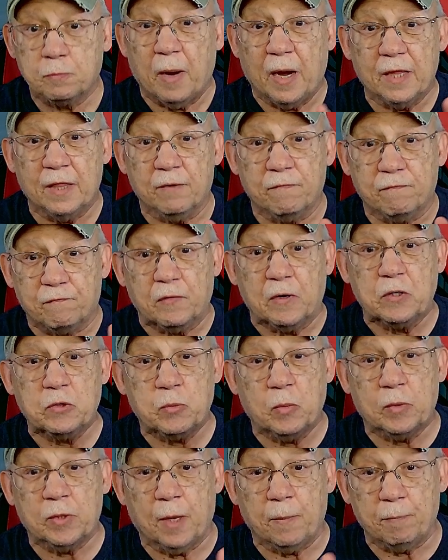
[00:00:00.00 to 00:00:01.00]
buy the first
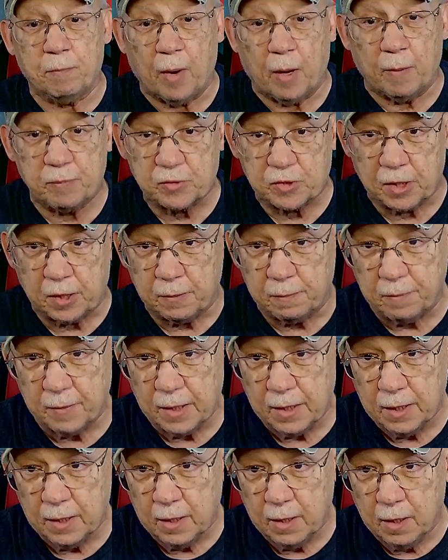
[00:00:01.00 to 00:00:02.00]
one that pops up.
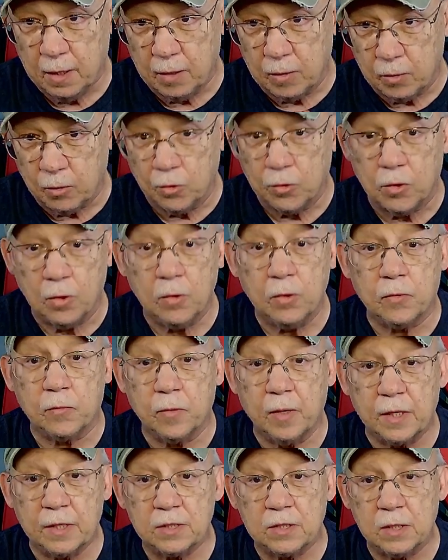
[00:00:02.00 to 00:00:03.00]
Look on
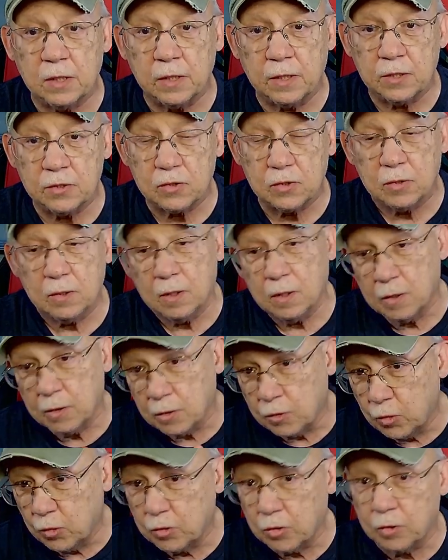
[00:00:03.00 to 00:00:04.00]
Craigslist.
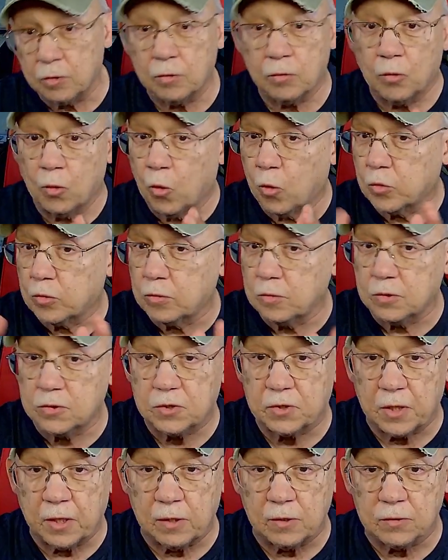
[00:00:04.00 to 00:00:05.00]
Look on local
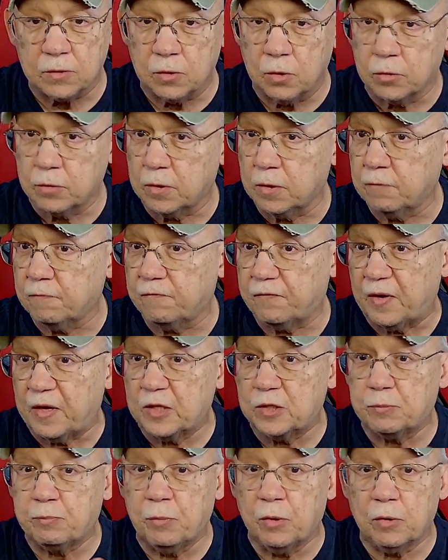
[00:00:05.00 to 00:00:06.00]
sales. Look on
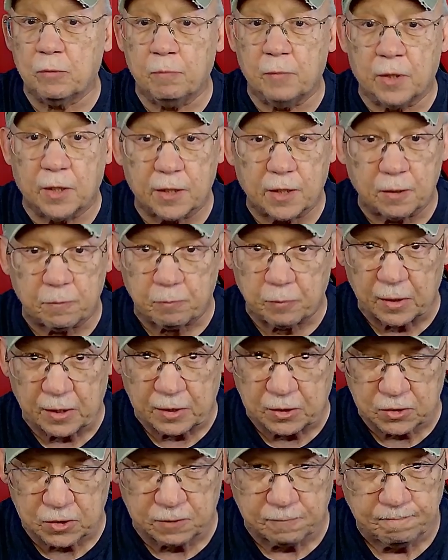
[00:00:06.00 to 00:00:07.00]
Facebook
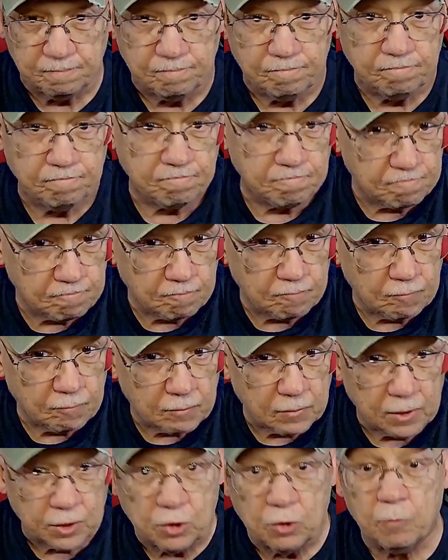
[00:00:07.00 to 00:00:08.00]
Marketplace
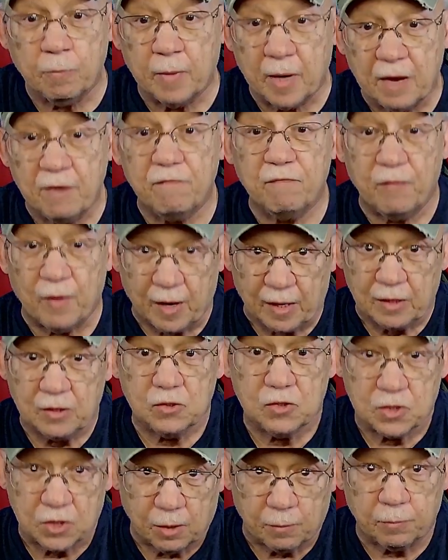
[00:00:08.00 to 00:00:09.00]
you may find
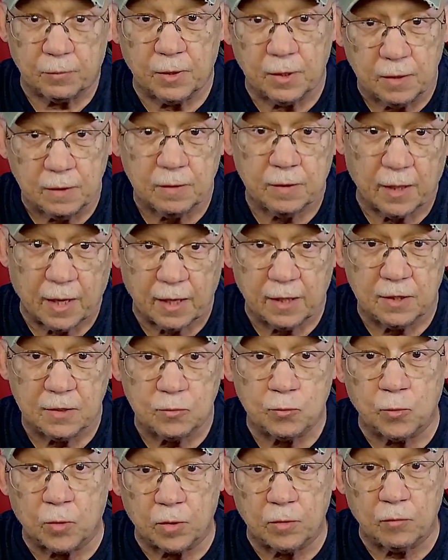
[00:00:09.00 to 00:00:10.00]
something that
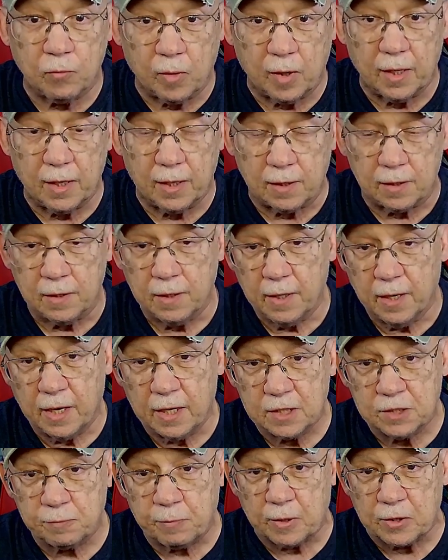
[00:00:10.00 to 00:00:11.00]
is worthwhile,
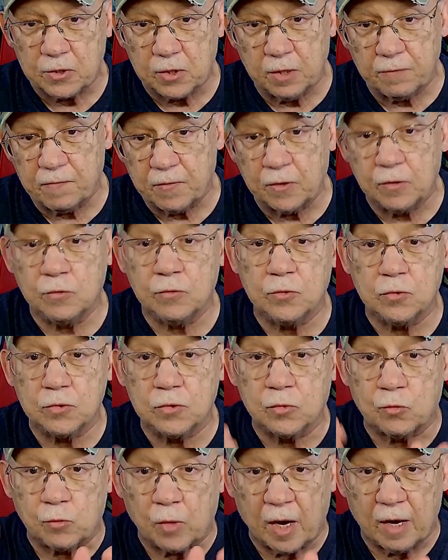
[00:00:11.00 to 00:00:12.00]
especially if you can
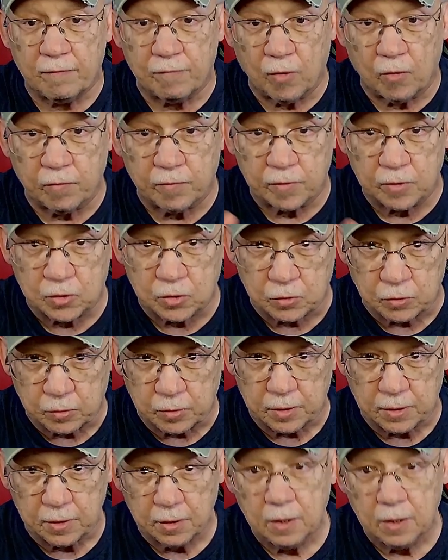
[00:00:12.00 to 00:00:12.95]
just drive over to it